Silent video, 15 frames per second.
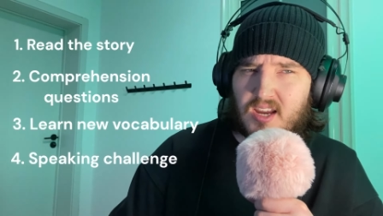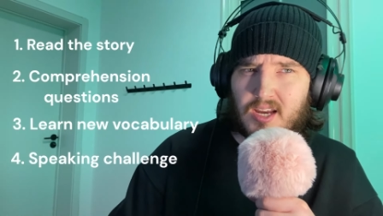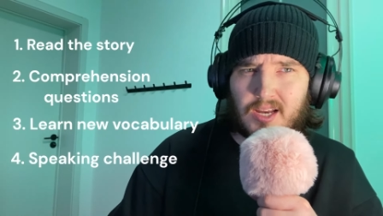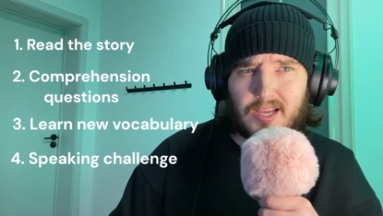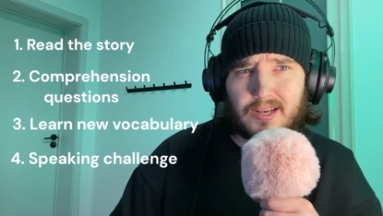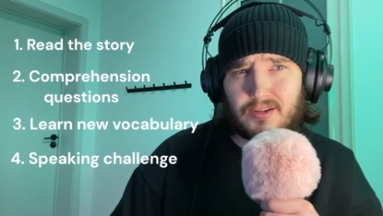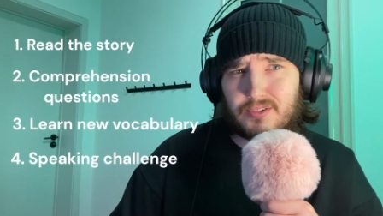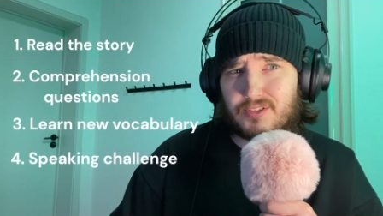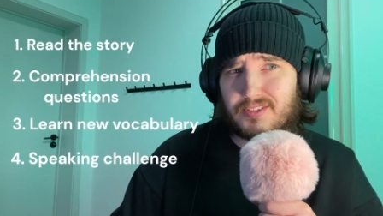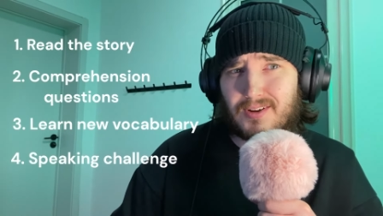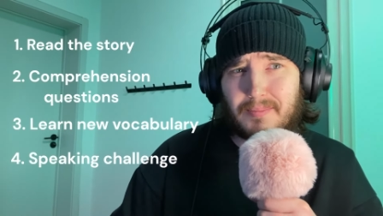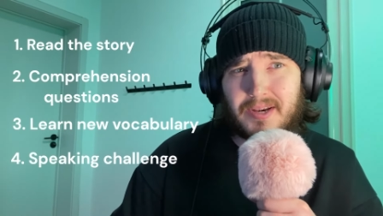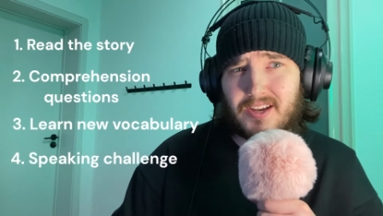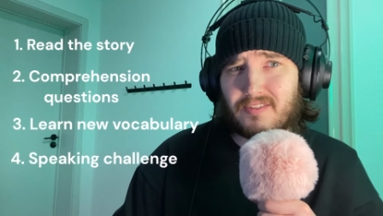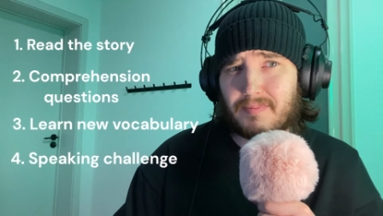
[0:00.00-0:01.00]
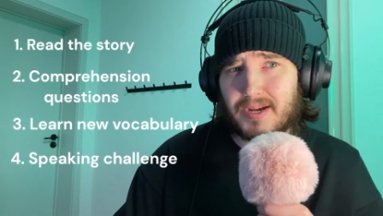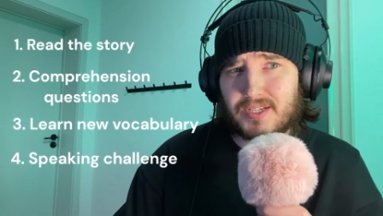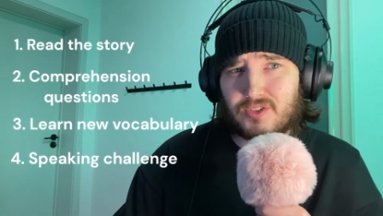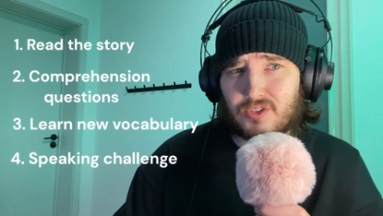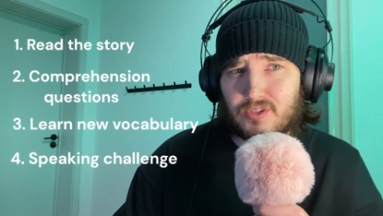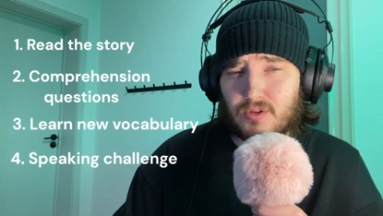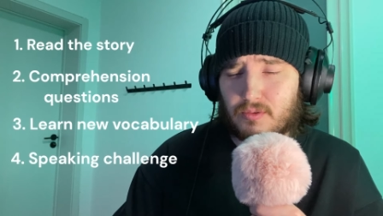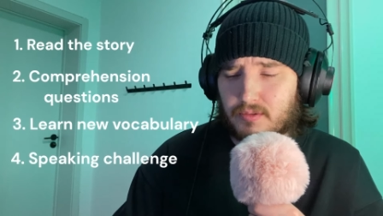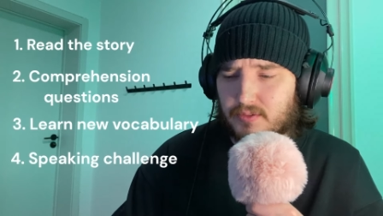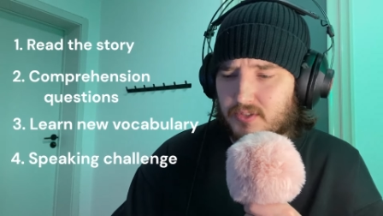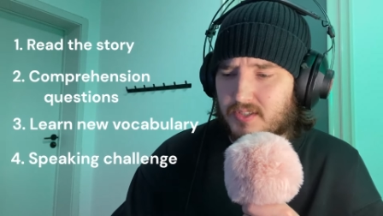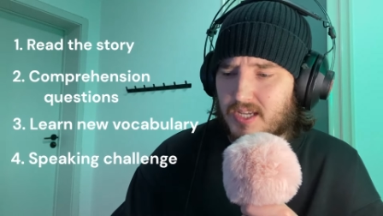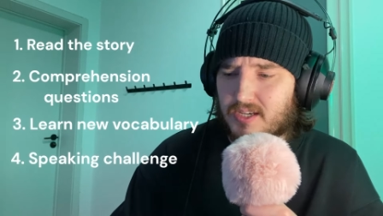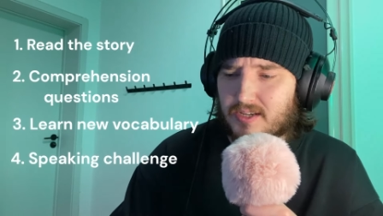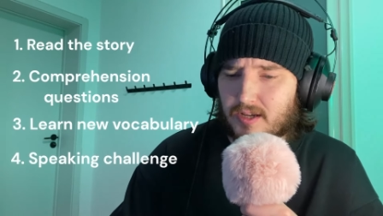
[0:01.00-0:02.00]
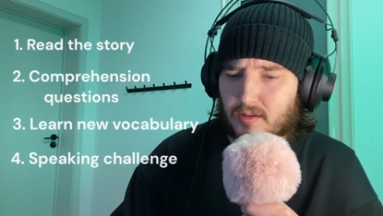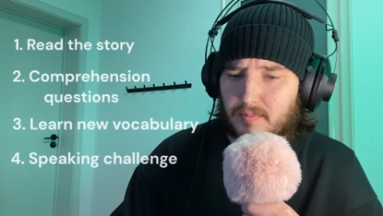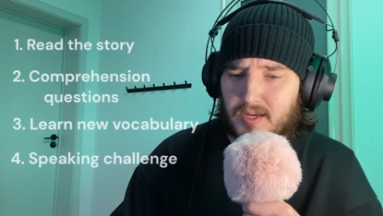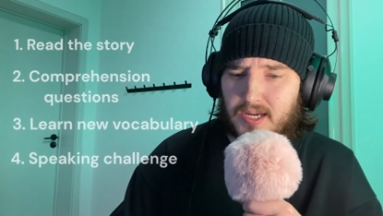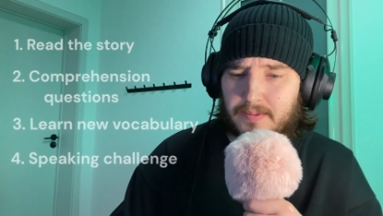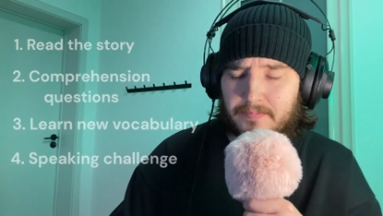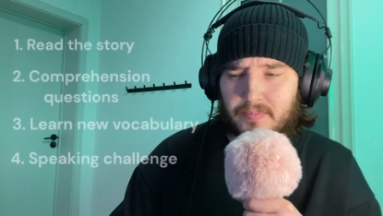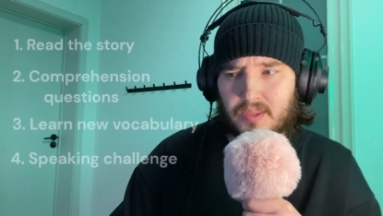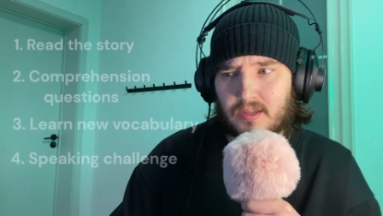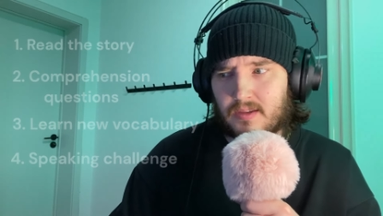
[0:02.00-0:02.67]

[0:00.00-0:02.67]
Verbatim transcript: You know, so many of my students, they tell me,